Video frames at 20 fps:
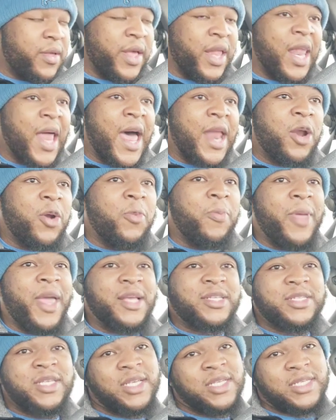A lot of them
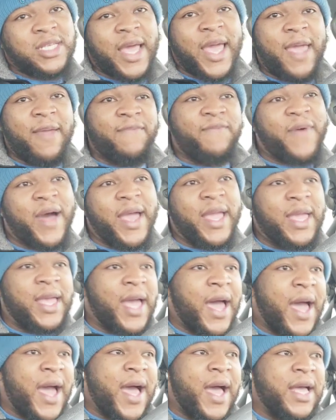Mexicans hate fighting
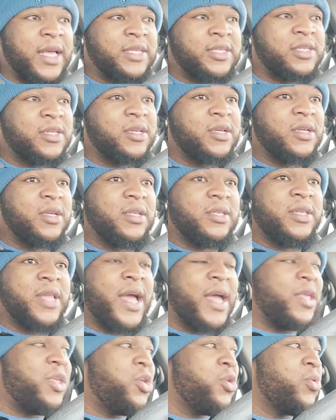guys
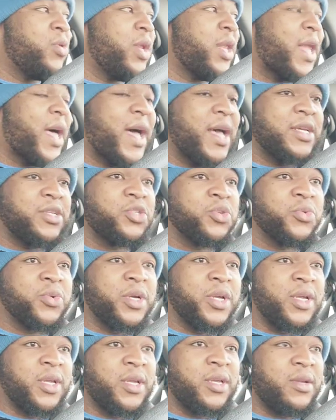that utilize the
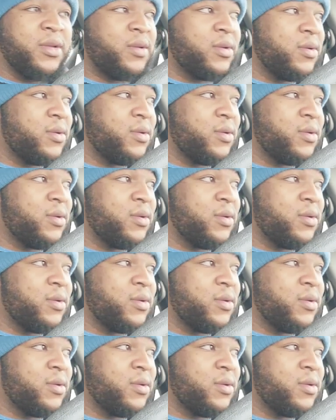ring.